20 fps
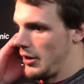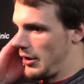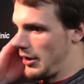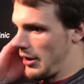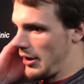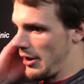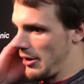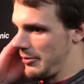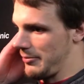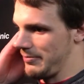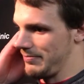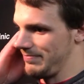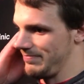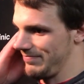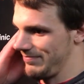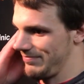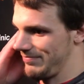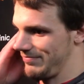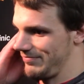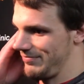
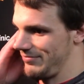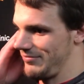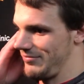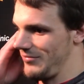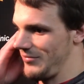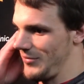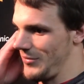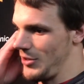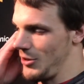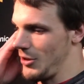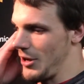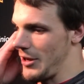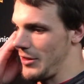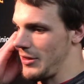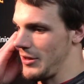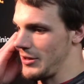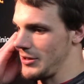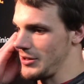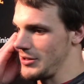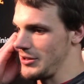You know, I
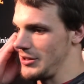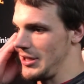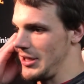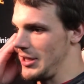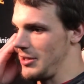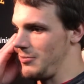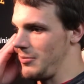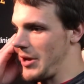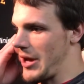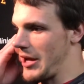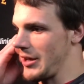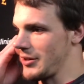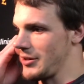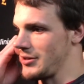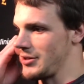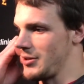think just getting back to